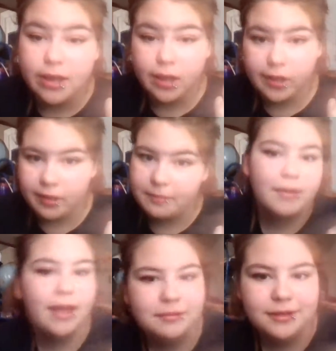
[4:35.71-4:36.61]
My
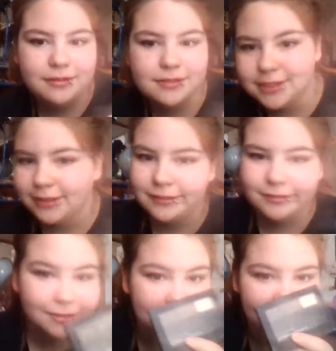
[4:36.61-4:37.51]
eyebrows
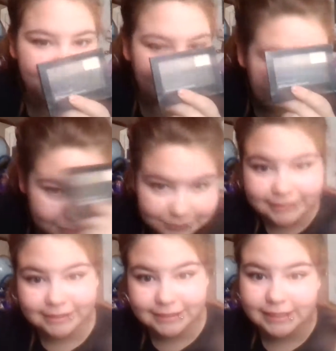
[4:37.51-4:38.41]
aren't the best, as you can
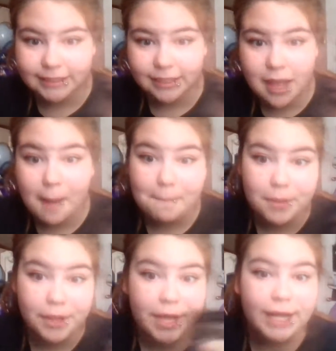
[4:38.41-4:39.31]
see,
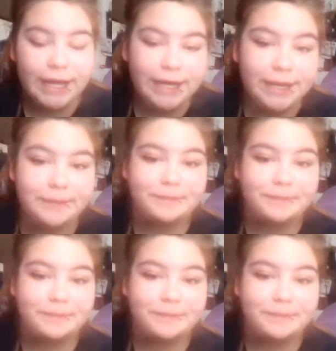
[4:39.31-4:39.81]
but I